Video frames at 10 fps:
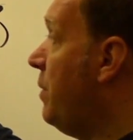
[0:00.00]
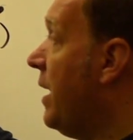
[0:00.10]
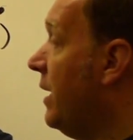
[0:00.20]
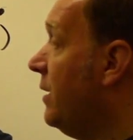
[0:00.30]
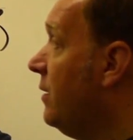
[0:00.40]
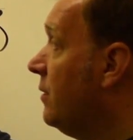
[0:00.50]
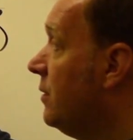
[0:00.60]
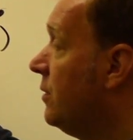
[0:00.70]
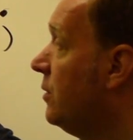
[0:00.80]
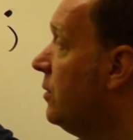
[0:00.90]
Ben,
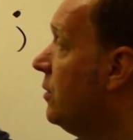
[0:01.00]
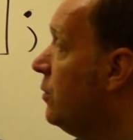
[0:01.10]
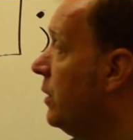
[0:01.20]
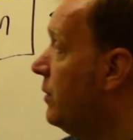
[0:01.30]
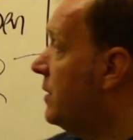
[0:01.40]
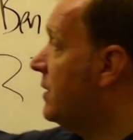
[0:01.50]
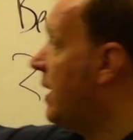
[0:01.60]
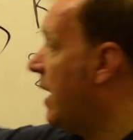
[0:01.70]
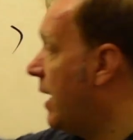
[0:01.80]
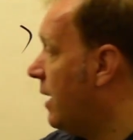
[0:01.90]
we would
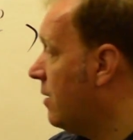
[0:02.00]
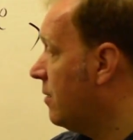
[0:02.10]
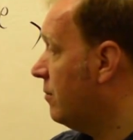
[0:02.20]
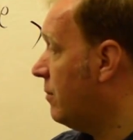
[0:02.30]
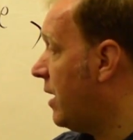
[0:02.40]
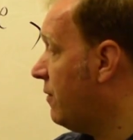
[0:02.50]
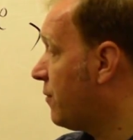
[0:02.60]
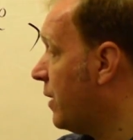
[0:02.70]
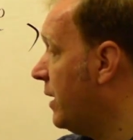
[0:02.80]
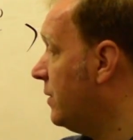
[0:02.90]
say, my
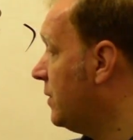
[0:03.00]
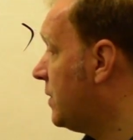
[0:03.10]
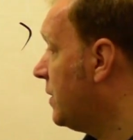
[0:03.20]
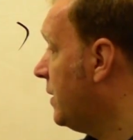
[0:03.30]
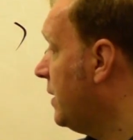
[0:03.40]
friends,